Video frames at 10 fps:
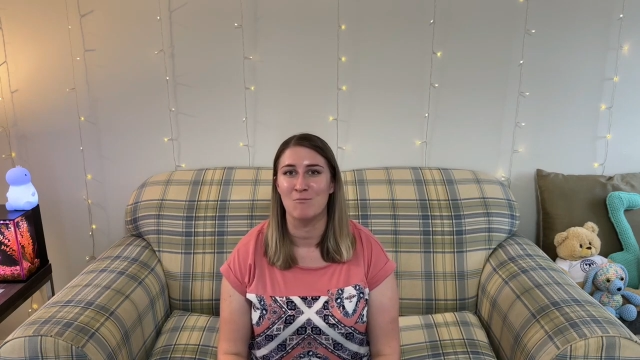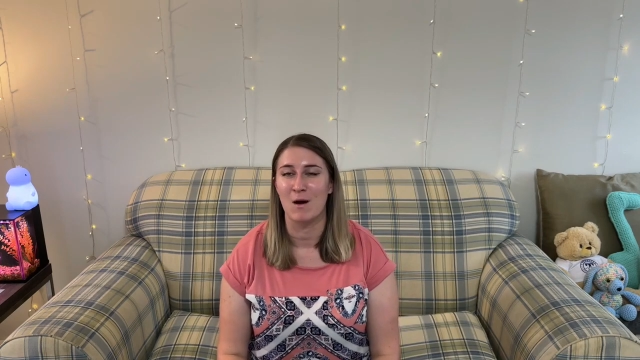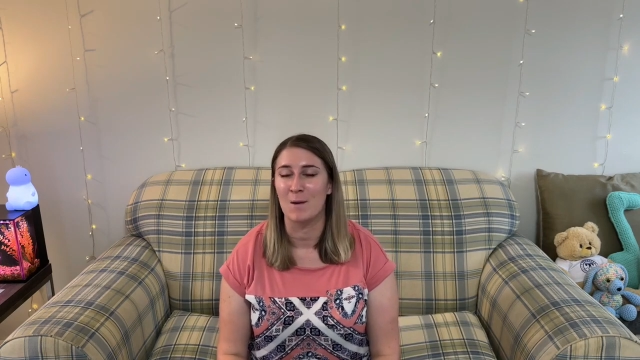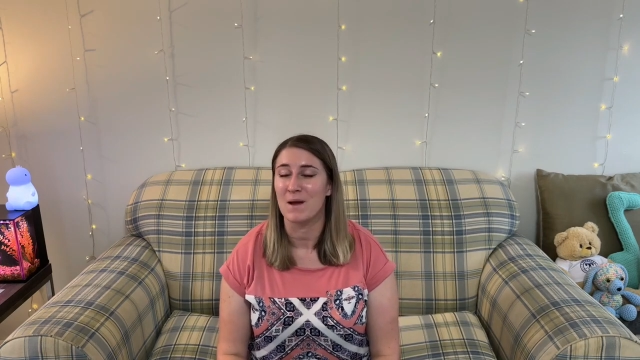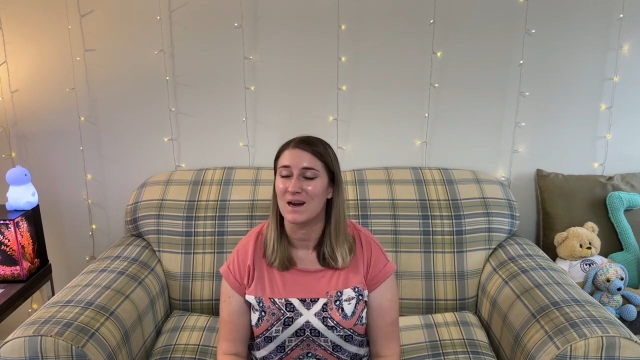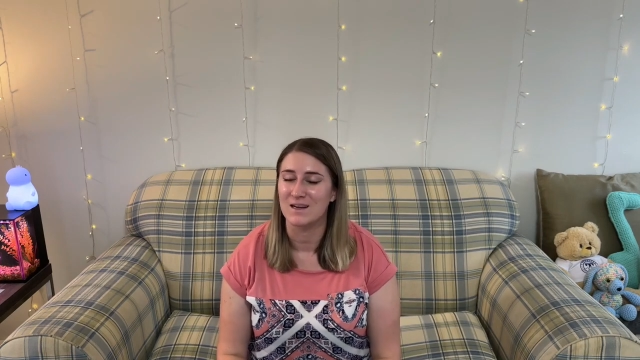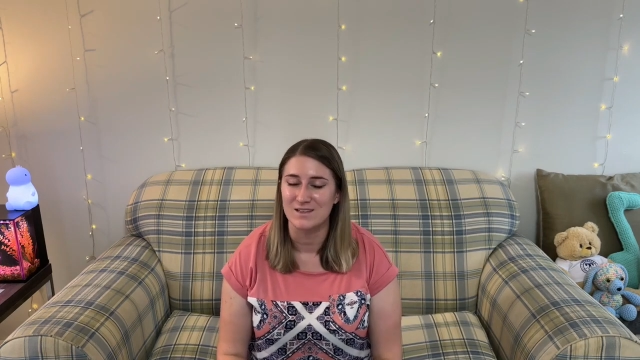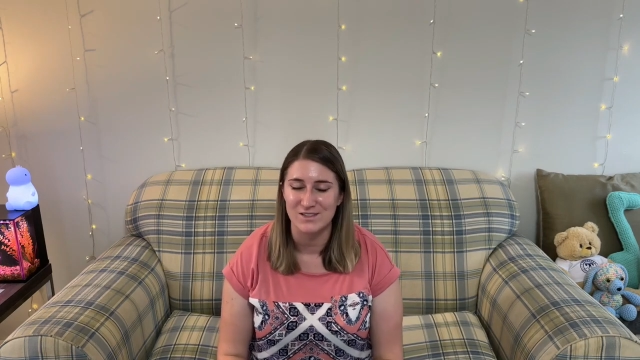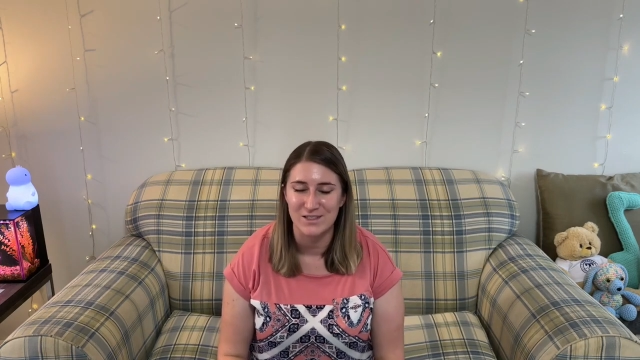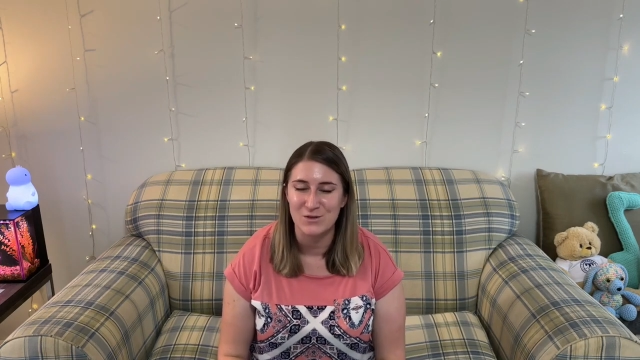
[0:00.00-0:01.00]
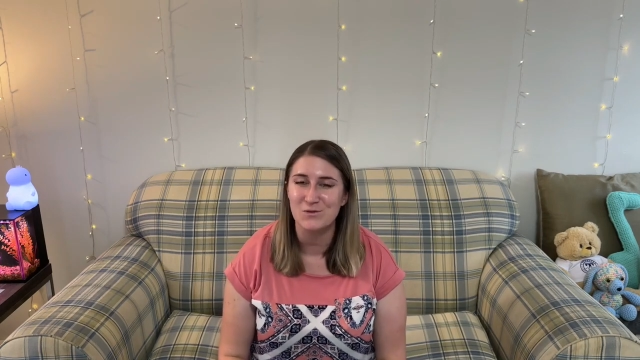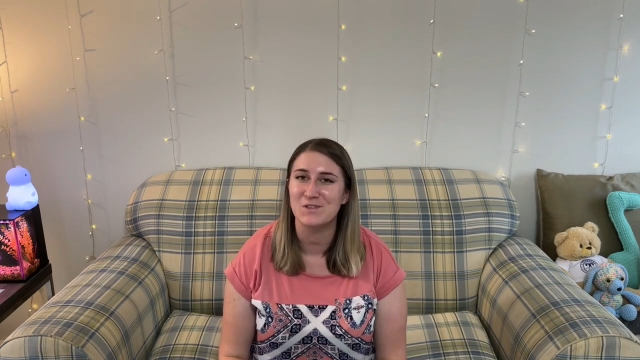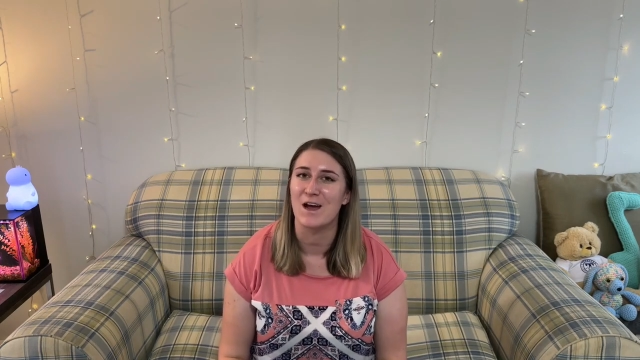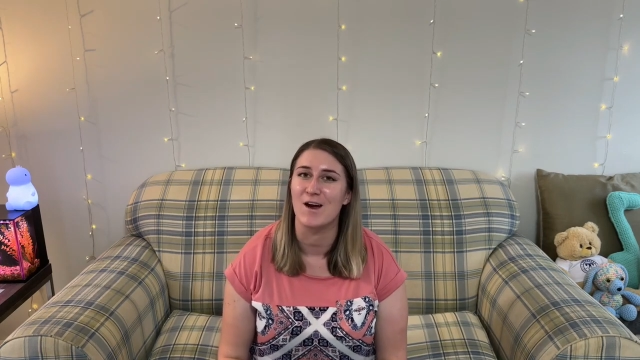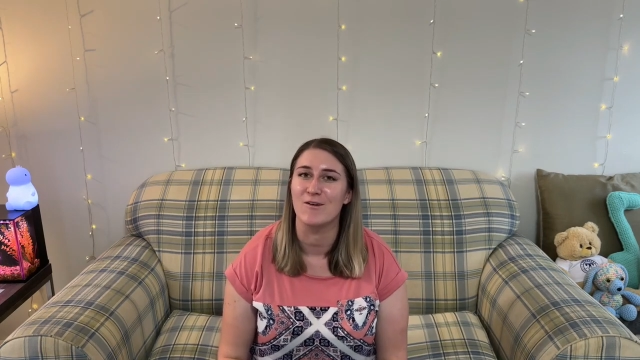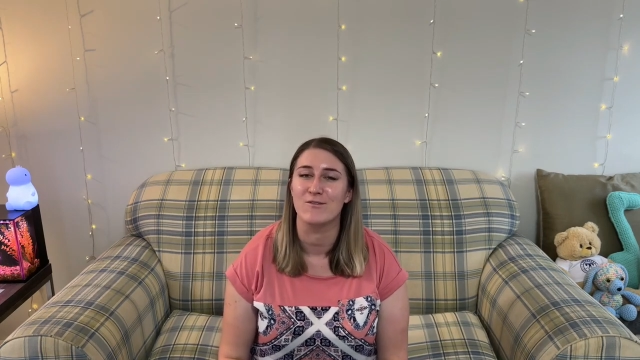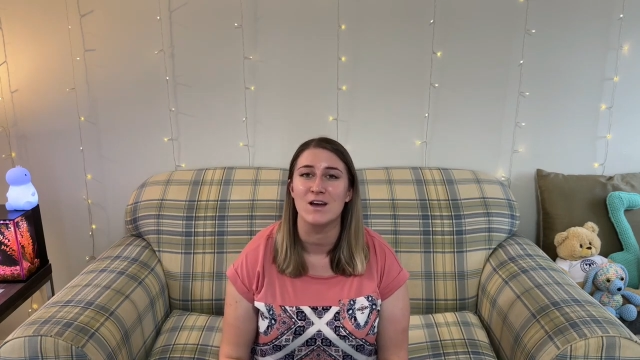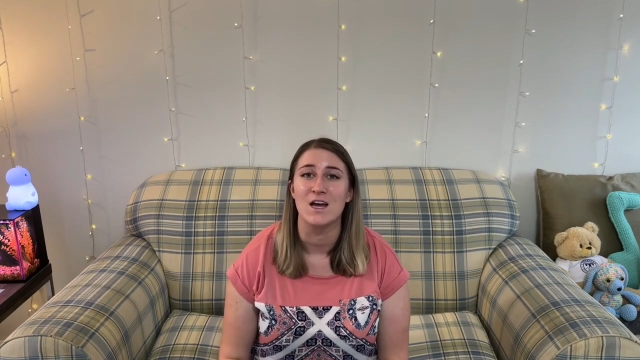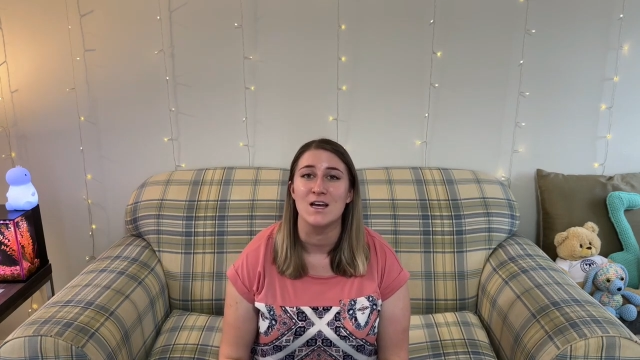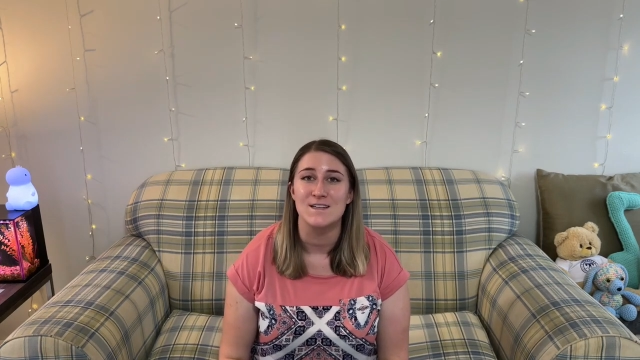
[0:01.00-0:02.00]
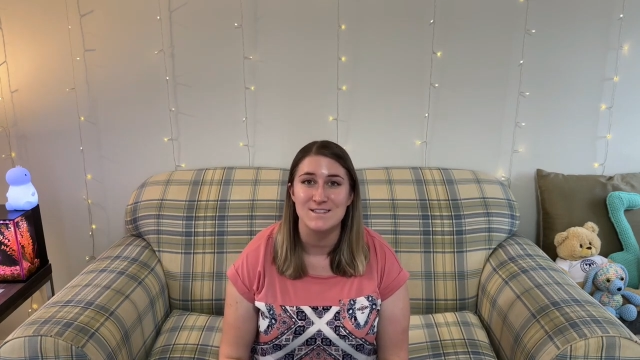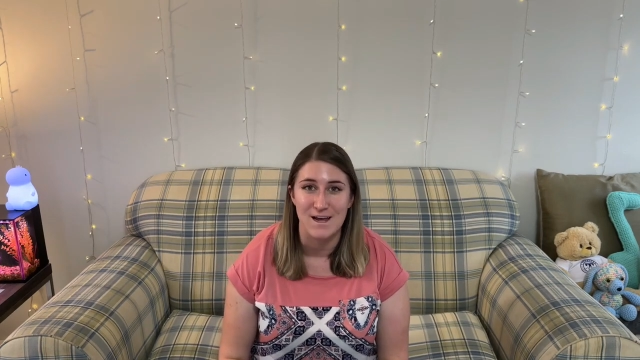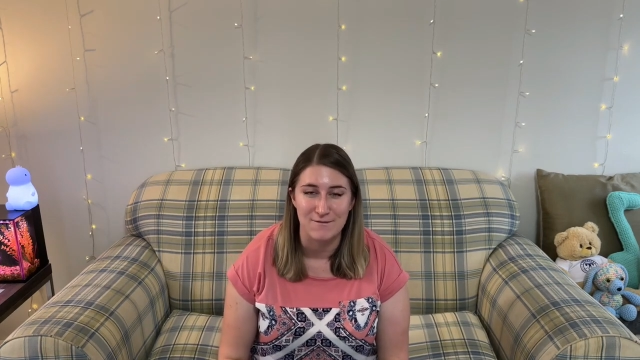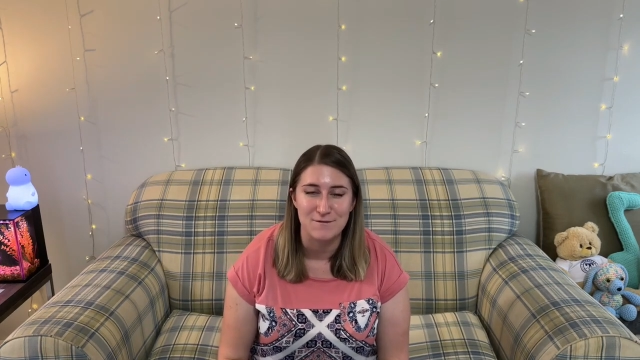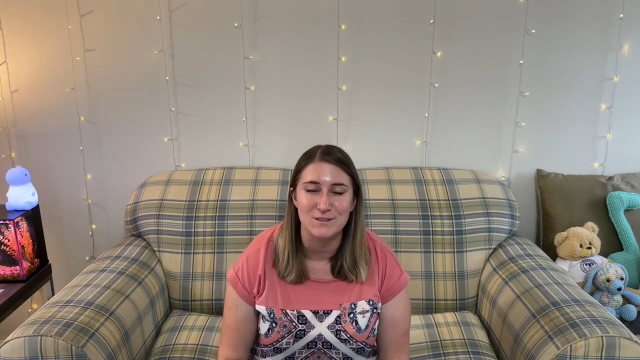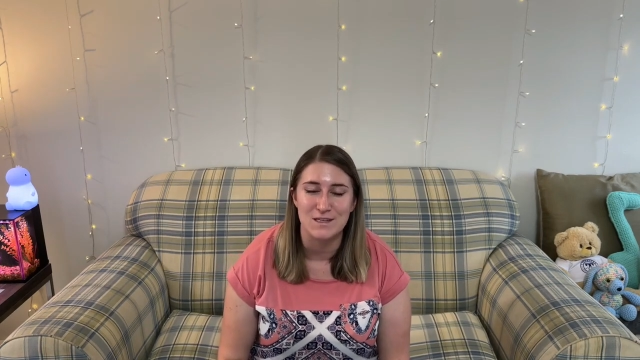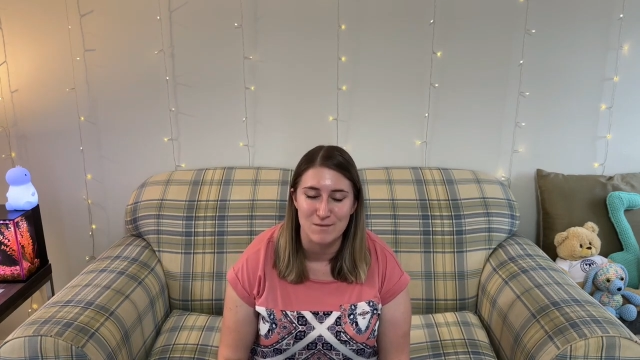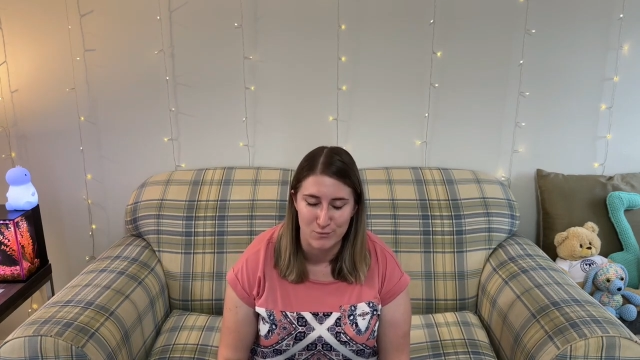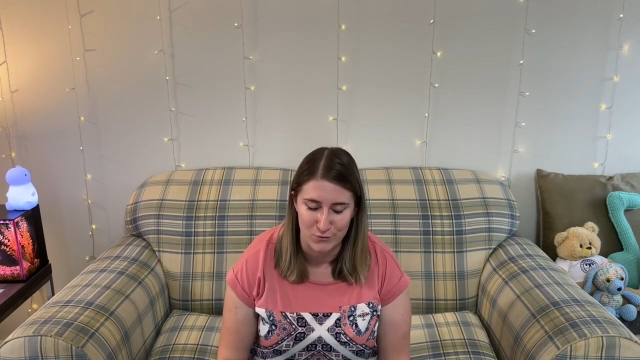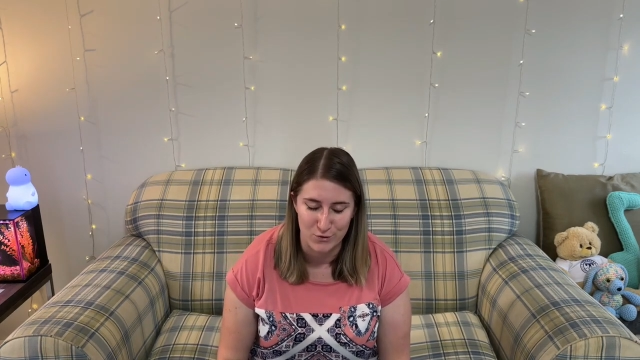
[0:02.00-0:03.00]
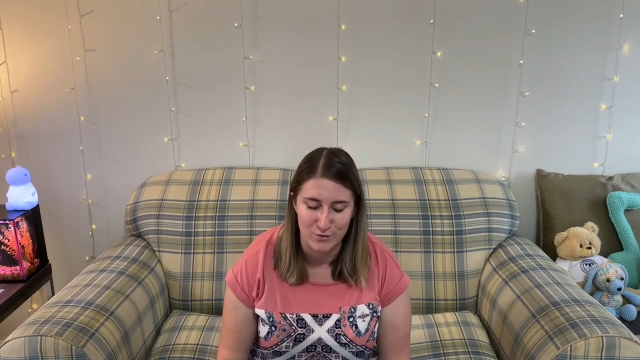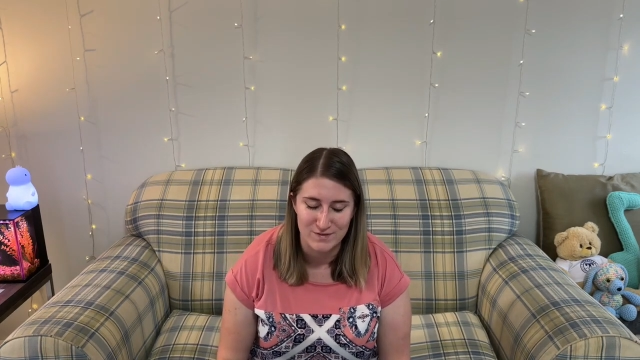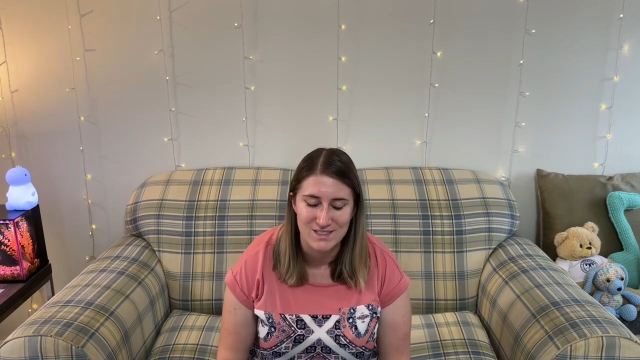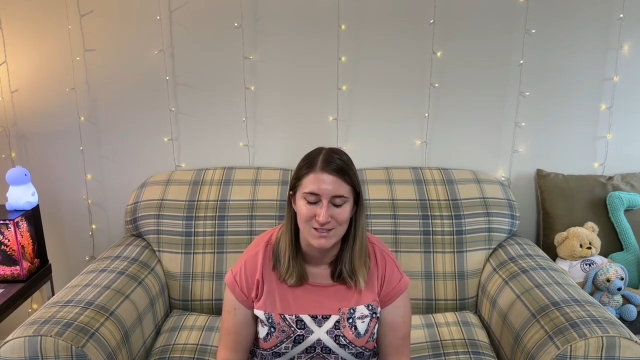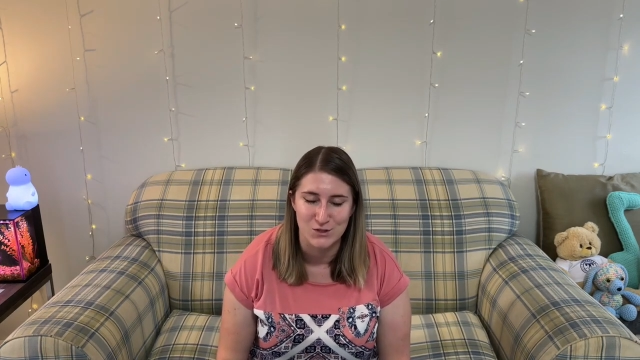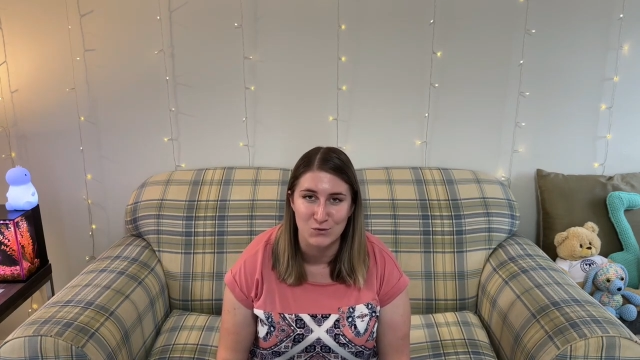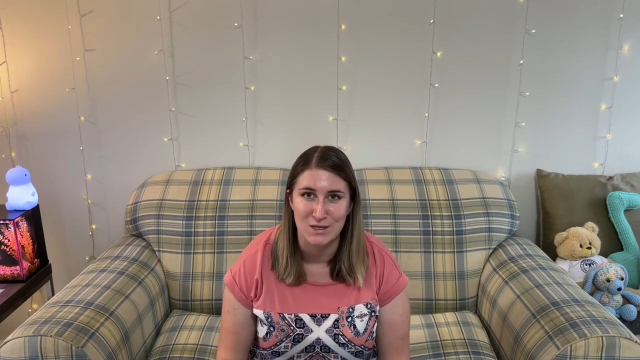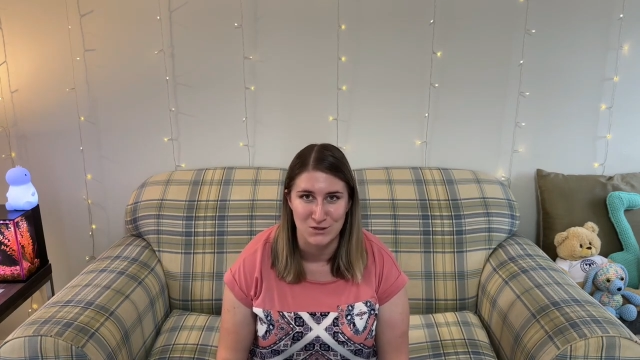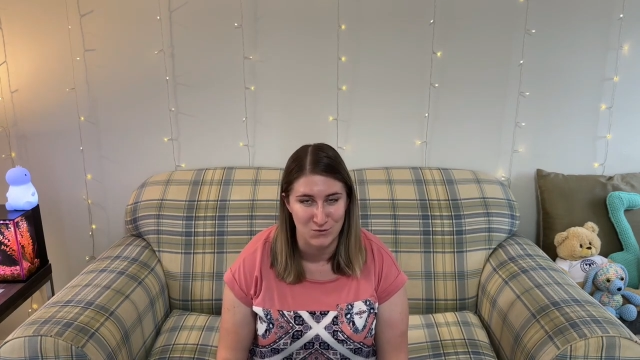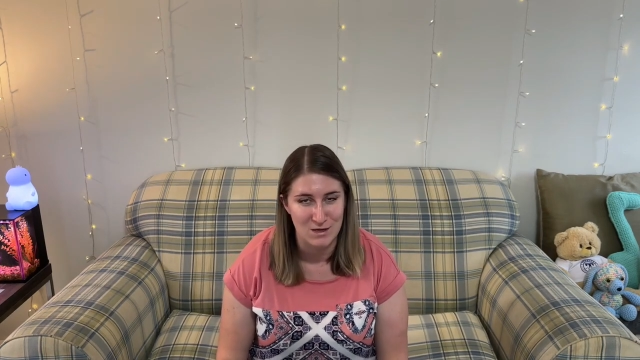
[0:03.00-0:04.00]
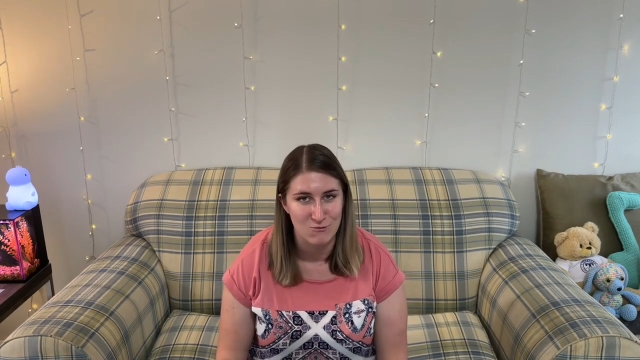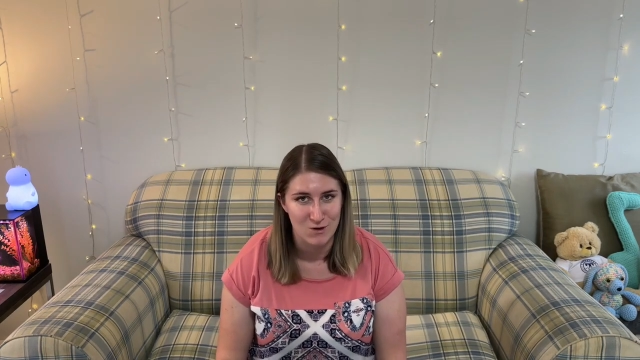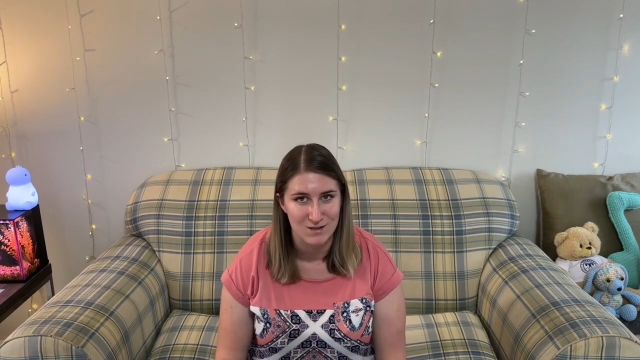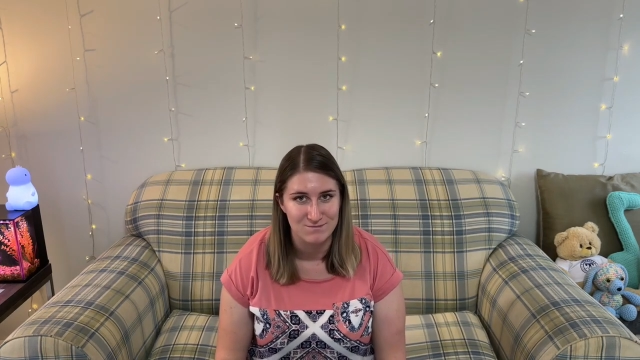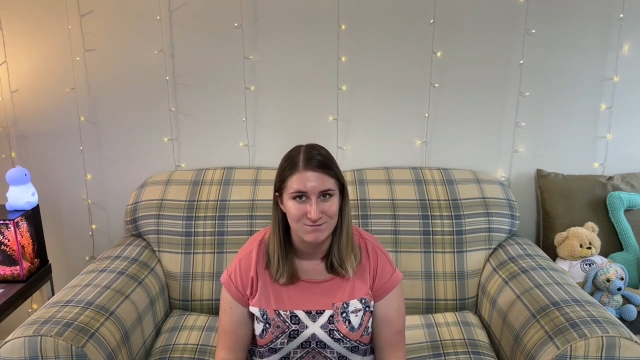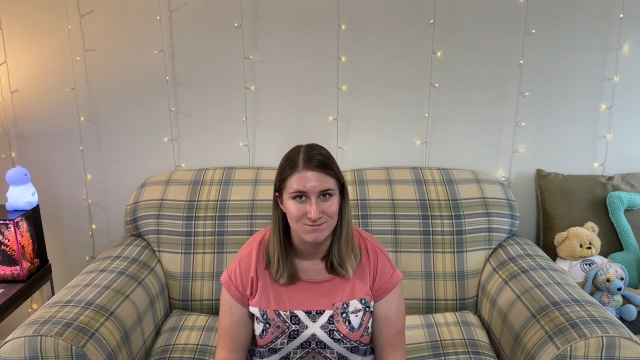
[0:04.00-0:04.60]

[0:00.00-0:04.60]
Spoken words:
my painting skills have definitely improved since 2021.